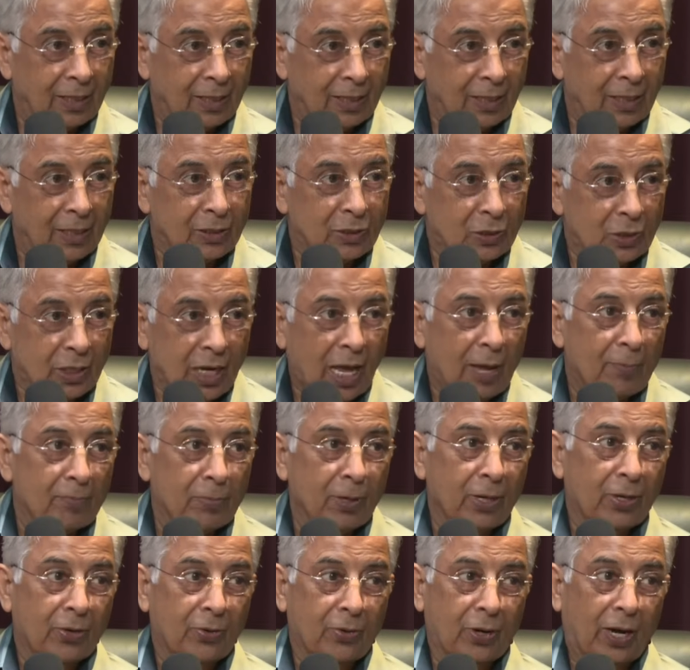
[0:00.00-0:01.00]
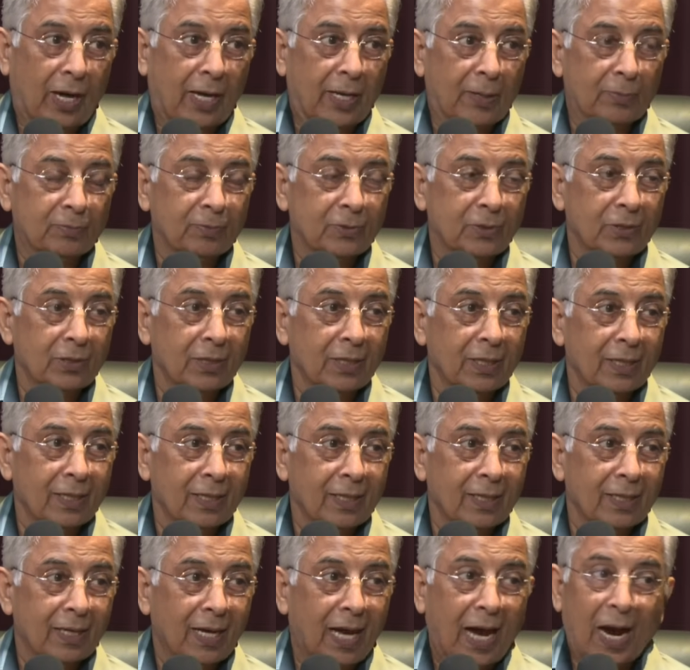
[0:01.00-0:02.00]
Islamic crimes,
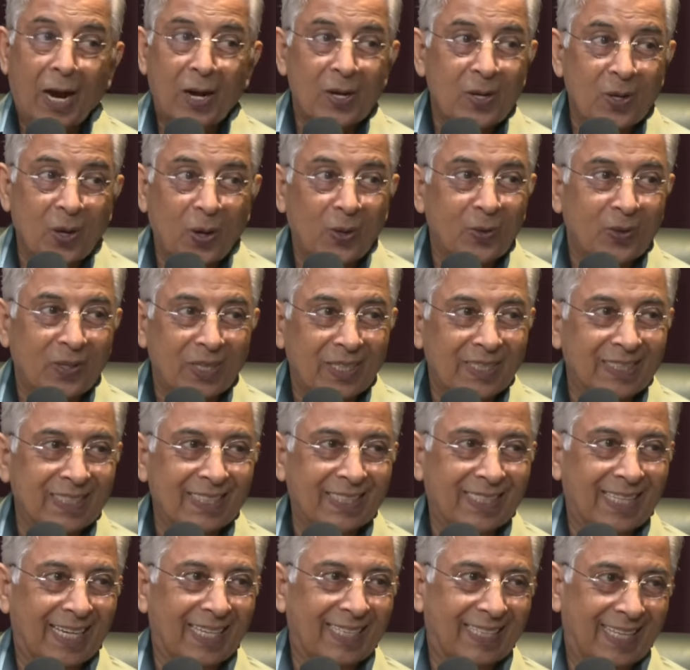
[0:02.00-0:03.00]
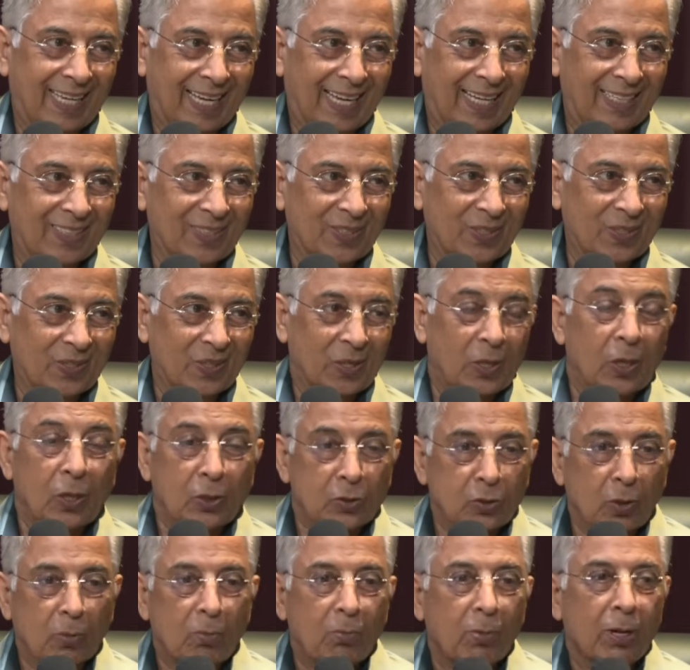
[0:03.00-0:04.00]
are not in state hands.
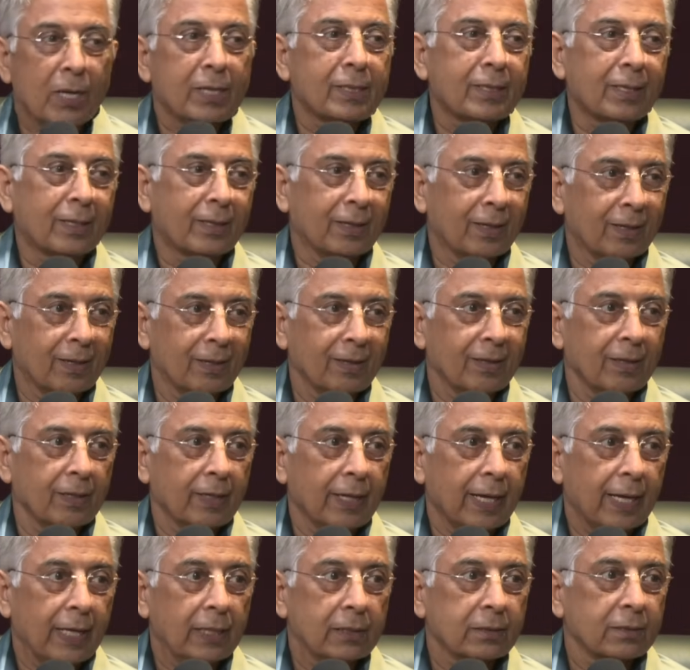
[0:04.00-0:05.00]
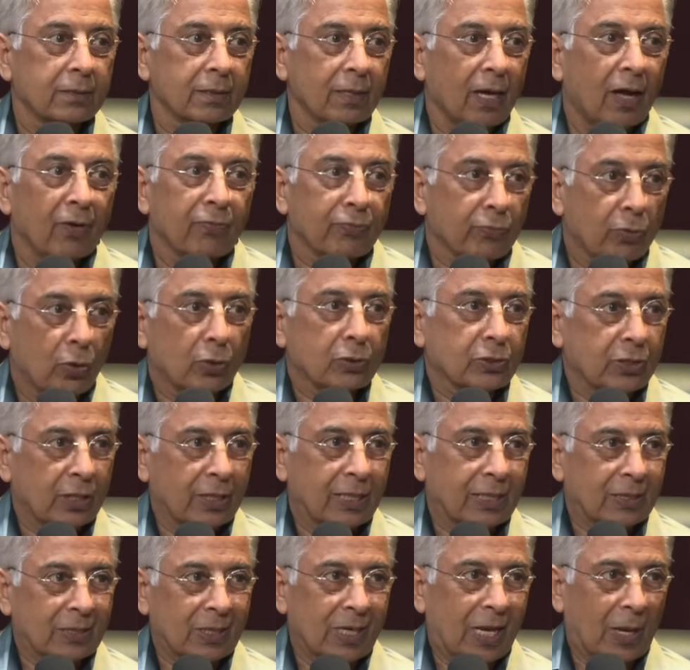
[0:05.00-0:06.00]
So murder is, of course, an
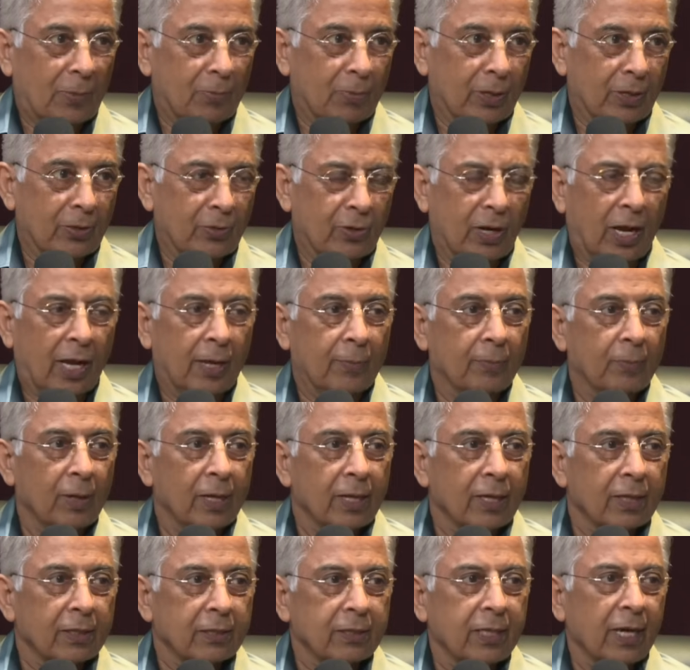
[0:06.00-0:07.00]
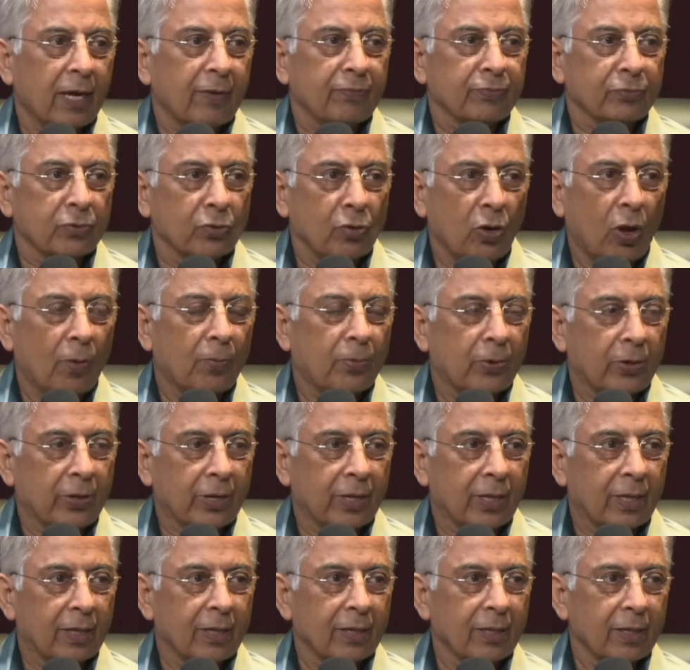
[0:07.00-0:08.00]
Islamic crime. Theft,
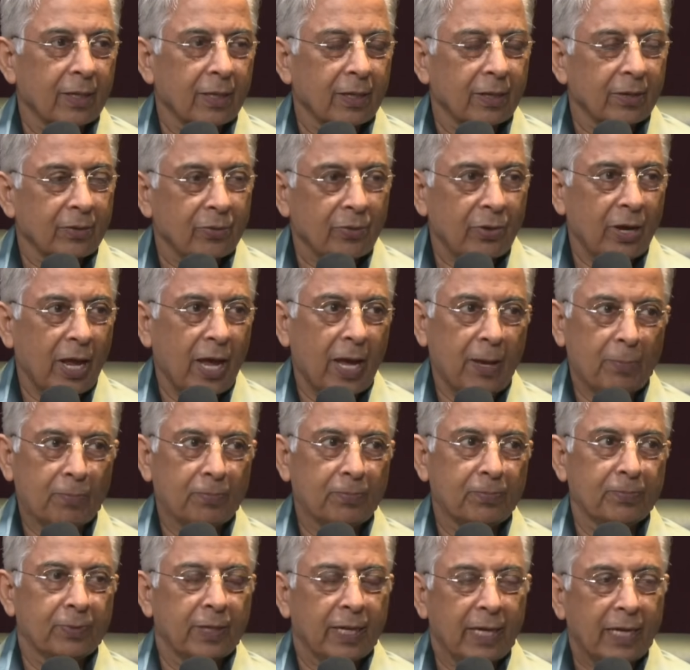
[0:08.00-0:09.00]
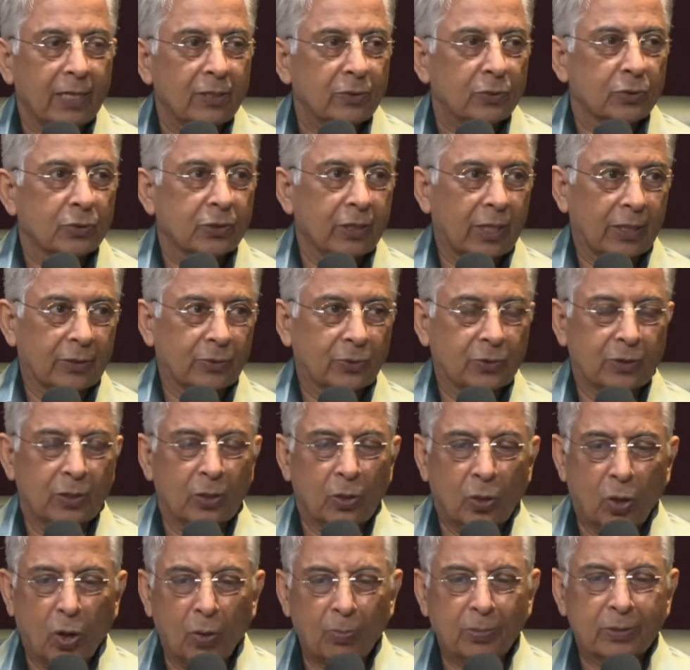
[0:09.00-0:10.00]
robbery, rape, incest,
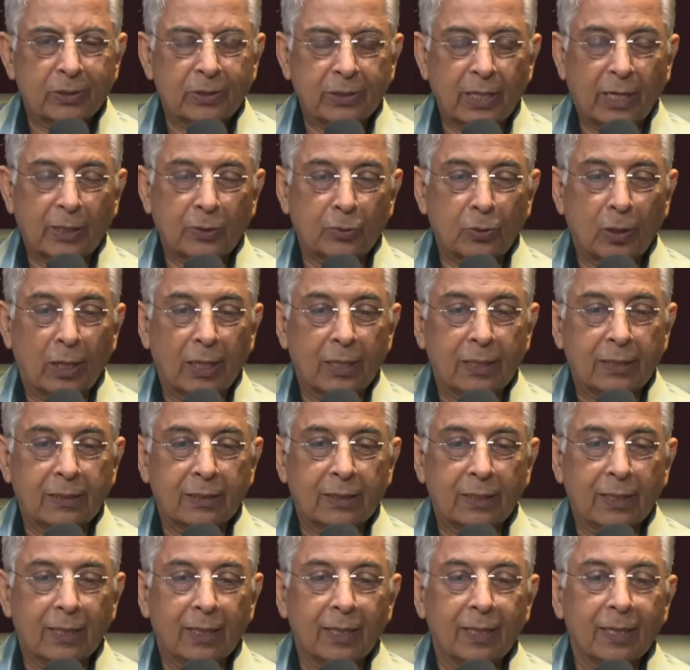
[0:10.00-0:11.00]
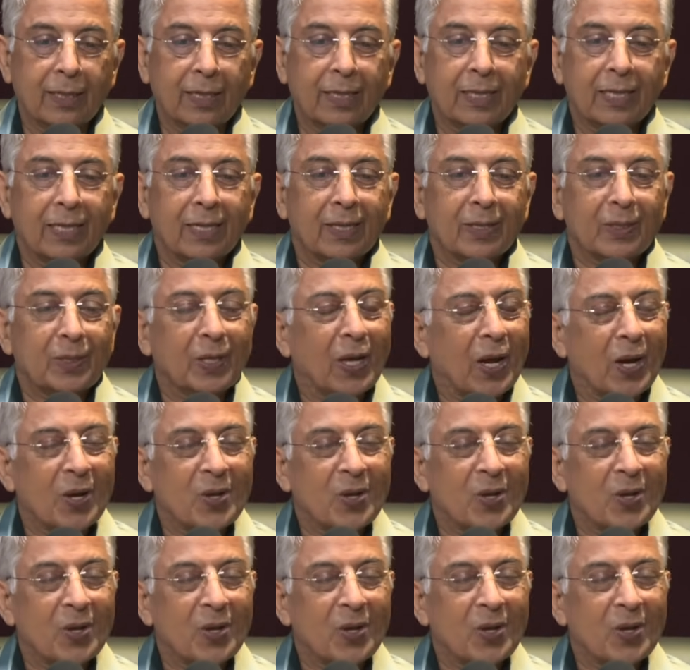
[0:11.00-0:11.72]
homosexuality, they are